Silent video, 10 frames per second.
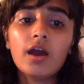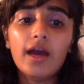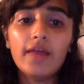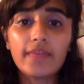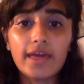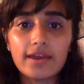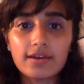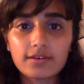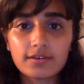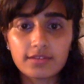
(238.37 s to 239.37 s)
And
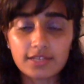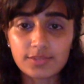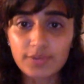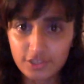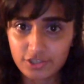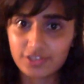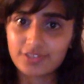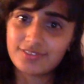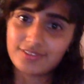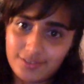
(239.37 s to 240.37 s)
then they switched.
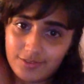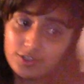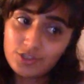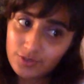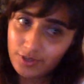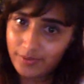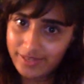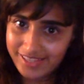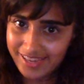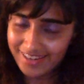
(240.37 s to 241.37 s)
There were 2 on
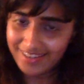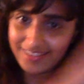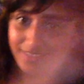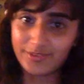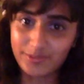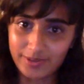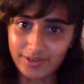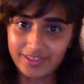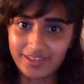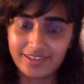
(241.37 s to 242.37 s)
one side, and there was 1
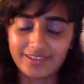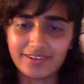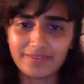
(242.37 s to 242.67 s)
on the other.